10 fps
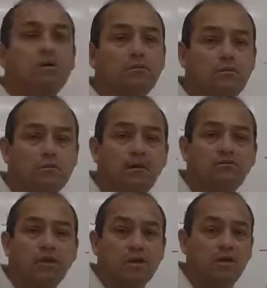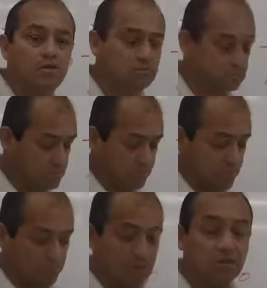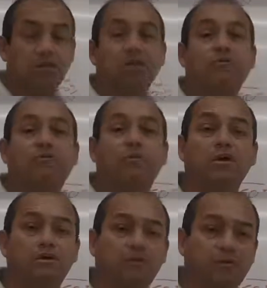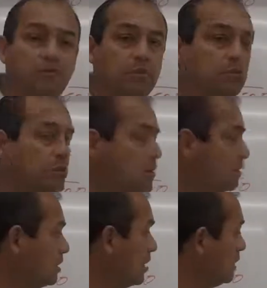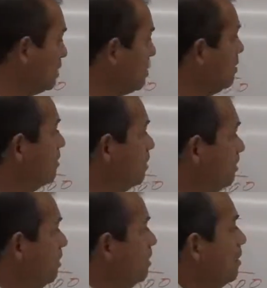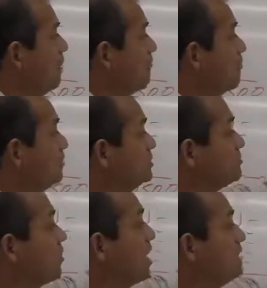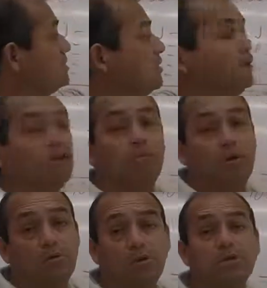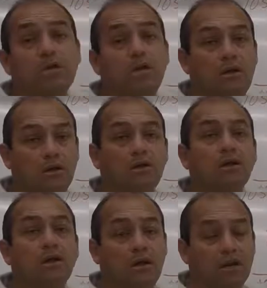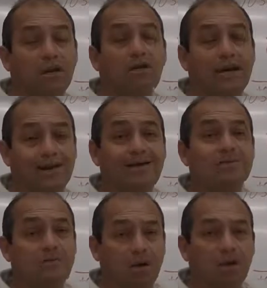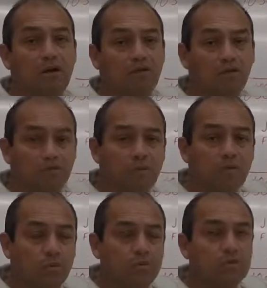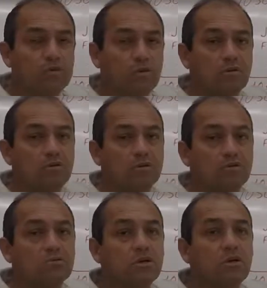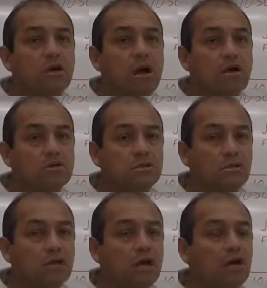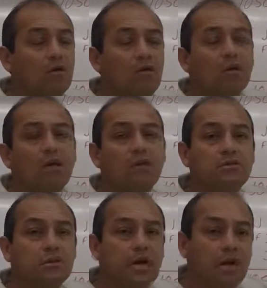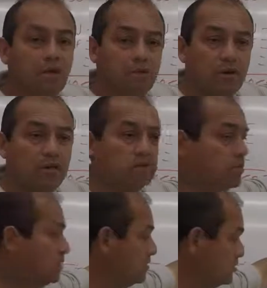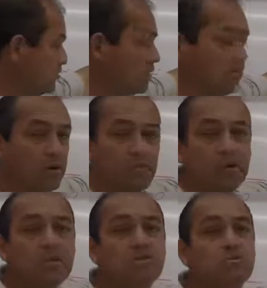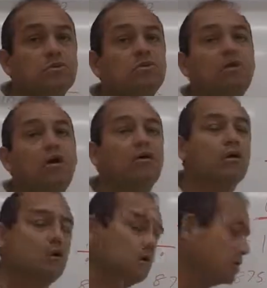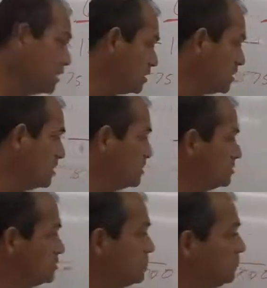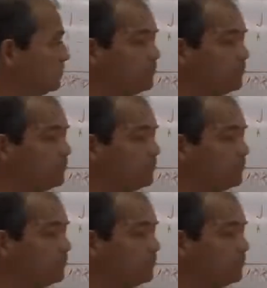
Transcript: you. If they don't, they're keeping information from you, okay? From this price, you could pretty much get an estimate of what your solar system is going to cost, okay? And we'll get into that on the next one. I don't want to make this one too long, okay? So